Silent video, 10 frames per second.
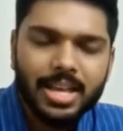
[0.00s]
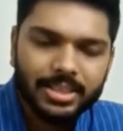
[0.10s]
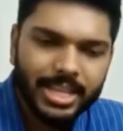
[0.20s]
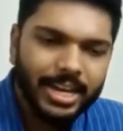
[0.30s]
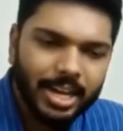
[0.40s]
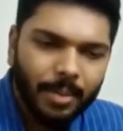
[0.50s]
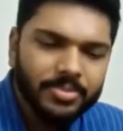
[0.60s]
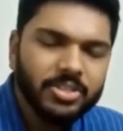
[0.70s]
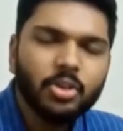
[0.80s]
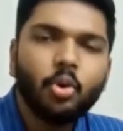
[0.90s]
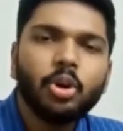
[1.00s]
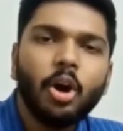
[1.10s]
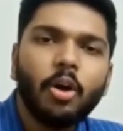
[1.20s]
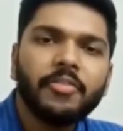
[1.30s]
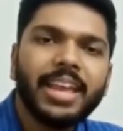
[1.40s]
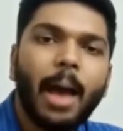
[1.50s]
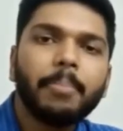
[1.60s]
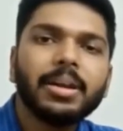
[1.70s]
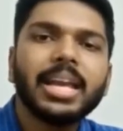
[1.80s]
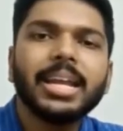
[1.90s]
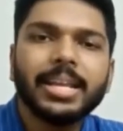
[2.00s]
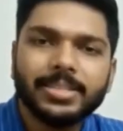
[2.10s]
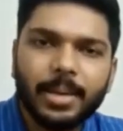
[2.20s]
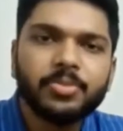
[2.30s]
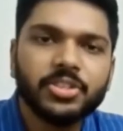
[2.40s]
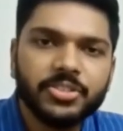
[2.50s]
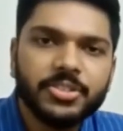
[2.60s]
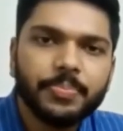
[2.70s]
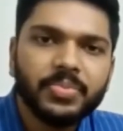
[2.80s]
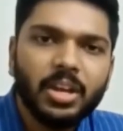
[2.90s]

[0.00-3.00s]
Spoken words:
There comes in the role of capital gain exemptions,